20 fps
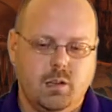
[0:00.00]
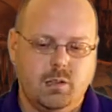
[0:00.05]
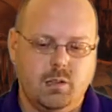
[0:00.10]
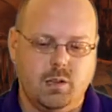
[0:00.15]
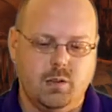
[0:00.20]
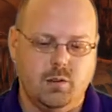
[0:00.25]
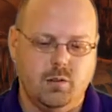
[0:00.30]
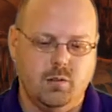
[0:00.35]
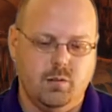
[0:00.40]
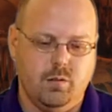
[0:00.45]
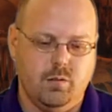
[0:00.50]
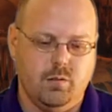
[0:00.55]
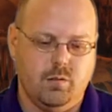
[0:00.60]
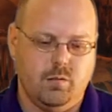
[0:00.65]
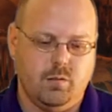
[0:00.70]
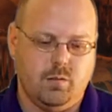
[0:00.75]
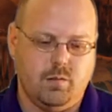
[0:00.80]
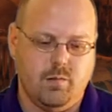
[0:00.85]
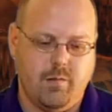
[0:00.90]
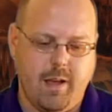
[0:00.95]

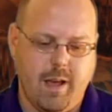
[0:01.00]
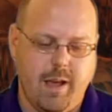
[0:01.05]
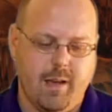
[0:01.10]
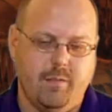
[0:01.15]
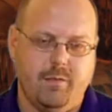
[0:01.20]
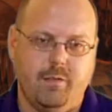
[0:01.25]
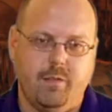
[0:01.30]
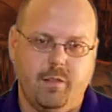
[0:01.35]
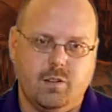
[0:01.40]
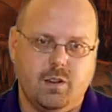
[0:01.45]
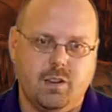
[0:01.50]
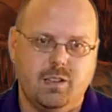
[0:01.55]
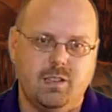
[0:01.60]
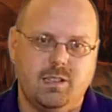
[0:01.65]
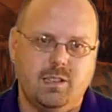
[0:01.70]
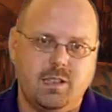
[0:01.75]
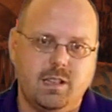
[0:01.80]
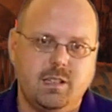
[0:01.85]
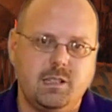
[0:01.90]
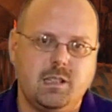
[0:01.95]
to to have
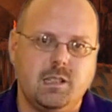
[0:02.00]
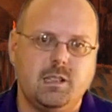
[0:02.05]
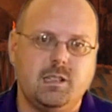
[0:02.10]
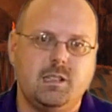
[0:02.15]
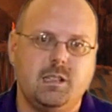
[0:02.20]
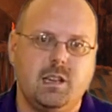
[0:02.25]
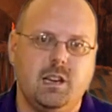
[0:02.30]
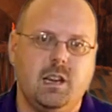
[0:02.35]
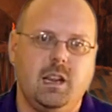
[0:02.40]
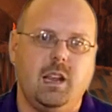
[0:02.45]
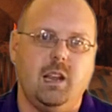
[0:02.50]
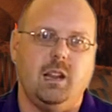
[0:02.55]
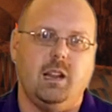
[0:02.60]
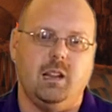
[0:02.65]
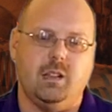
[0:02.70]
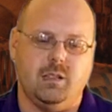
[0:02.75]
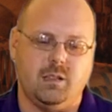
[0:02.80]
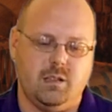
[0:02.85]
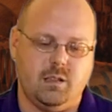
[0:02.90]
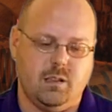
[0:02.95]
consistency in
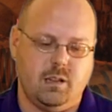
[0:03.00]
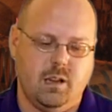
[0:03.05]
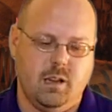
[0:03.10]
its